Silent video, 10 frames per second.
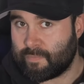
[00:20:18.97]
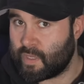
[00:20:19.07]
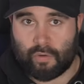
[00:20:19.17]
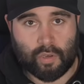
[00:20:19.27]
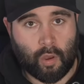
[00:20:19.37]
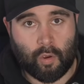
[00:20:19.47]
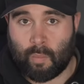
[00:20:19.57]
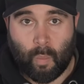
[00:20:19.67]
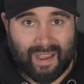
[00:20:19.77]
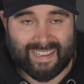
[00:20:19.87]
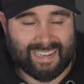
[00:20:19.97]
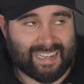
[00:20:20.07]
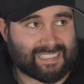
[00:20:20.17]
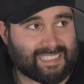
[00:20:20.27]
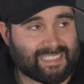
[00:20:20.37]
you know, no and wait,
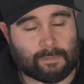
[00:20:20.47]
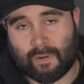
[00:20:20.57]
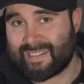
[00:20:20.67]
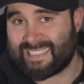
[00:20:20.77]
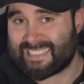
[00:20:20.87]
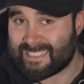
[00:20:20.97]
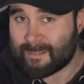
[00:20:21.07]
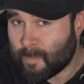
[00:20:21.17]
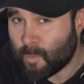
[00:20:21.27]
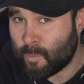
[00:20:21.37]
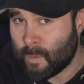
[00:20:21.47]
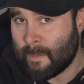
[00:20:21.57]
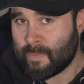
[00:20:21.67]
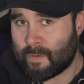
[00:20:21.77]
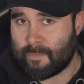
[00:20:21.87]
unless it's a very simple
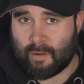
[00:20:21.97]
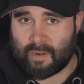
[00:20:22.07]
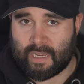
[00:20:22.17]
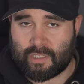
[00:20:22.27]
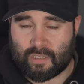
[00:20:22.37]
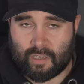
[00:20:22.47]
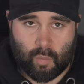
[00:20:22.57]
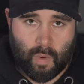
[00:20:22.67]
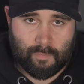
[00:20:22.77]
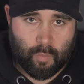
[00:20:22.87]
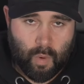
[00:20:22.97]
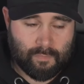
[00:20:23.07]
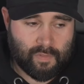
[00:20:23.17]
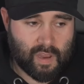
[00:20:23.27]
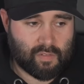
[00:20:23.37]
variation, like a
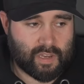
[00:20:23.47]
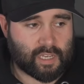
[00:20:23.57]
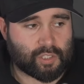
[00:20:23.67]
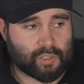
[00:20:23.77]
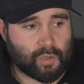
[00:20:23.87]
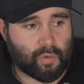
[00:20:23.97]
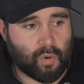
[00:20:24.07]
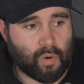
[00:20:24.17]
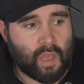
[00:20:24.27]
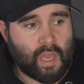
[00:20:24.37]
1-for-1 variation, or,